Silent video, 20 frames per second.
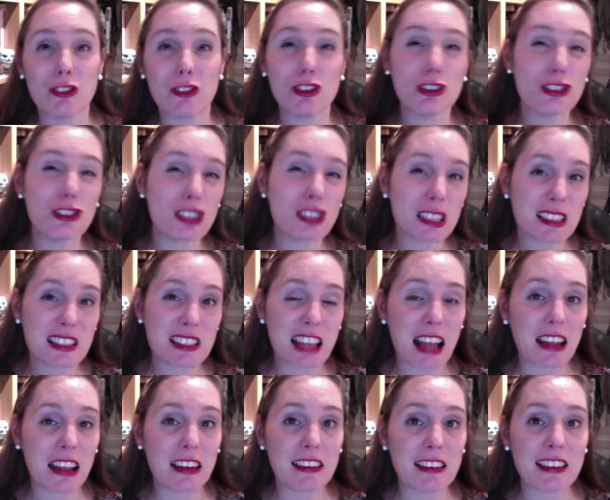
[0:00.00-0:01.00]
usually a
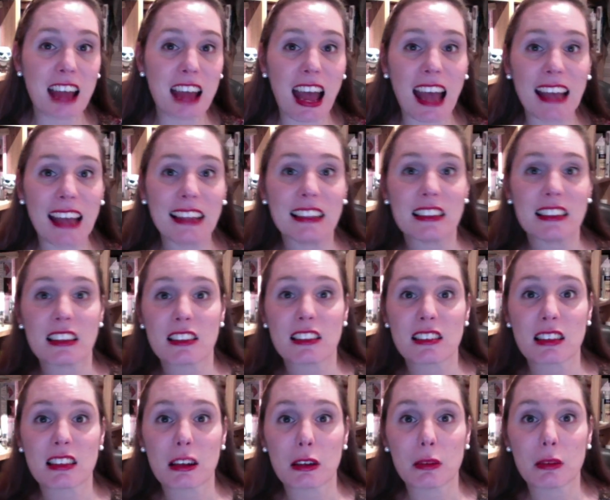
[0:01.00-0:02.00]
salad and
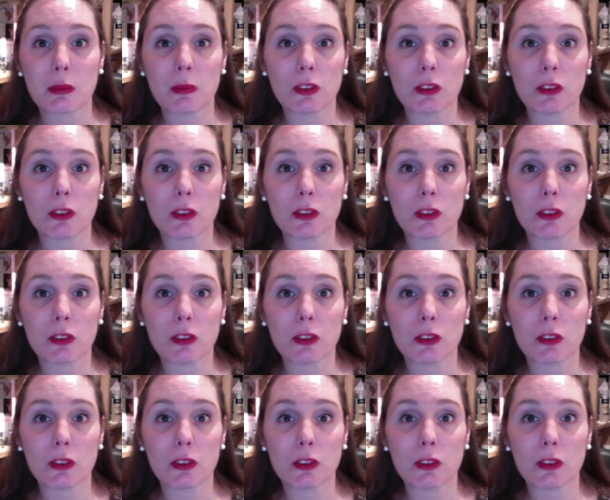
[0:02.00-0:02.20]
some